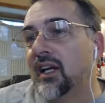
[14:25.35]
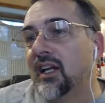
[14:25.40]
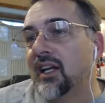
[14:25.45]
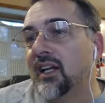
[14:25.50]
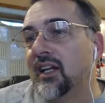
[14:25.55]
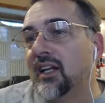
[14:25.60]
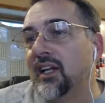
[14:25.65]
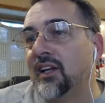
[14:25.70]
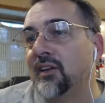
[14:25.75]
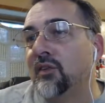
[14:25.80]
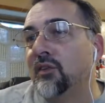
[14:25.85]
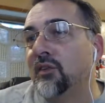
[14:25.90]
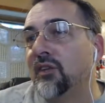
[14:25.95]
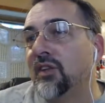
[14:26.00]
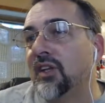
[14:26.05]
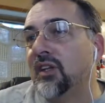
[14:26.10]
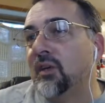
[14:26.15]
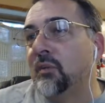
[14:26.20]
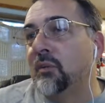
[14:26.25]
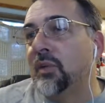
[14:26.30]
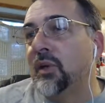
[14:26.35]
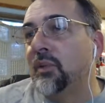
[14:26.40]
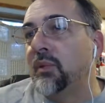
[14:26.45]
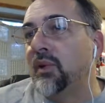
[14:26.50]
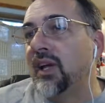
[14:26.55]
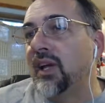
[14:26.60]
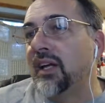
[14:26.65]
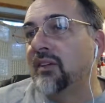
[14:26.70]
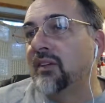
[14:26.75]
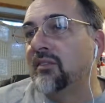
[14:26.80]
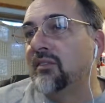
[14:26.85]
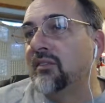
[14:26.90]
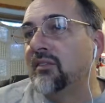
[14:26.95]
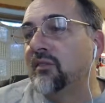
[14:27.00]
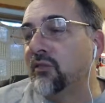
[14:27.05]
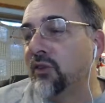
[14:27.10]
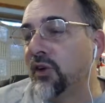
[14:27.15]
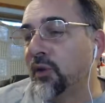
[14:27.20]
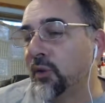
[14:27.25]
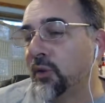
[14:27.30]
I don't think the people I
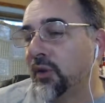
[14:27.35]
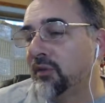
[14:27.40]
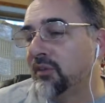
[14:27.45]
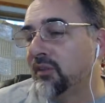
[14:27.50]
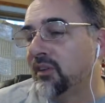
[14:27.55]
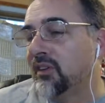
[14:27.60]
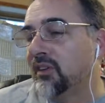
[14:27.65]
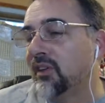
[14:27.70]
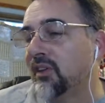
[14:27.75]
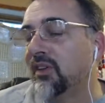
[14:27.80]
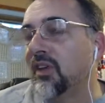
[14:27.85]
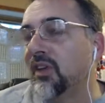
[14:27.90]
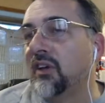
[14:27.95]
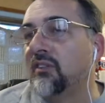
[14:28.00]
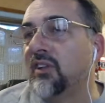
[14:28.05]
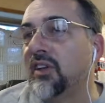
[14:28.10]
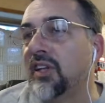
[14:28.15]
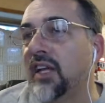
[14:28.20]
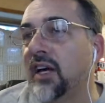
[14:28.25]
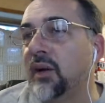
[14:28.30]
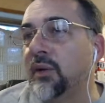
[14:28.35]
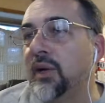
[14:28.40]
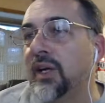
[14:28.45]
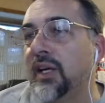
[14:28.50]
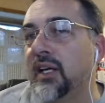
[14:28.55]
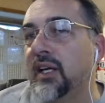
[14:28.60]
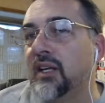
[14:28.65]
frequent think of it that way, because